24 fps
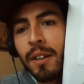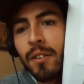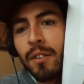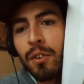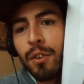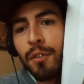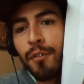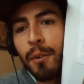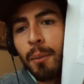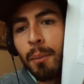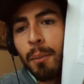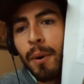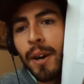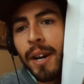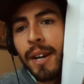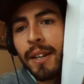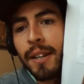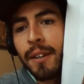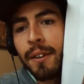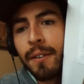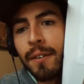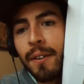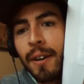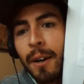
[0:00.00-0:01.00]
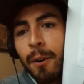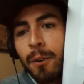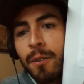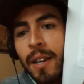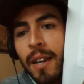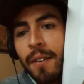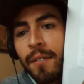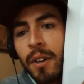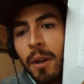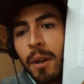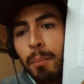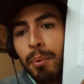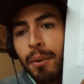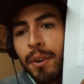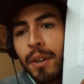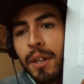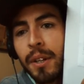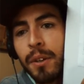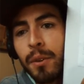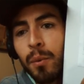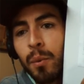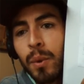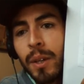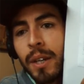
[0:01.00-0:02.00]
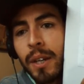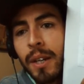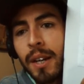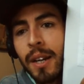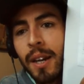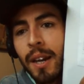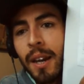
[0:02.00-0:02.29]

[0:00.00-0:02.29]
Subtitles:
So from right here, I was having a pretty good week,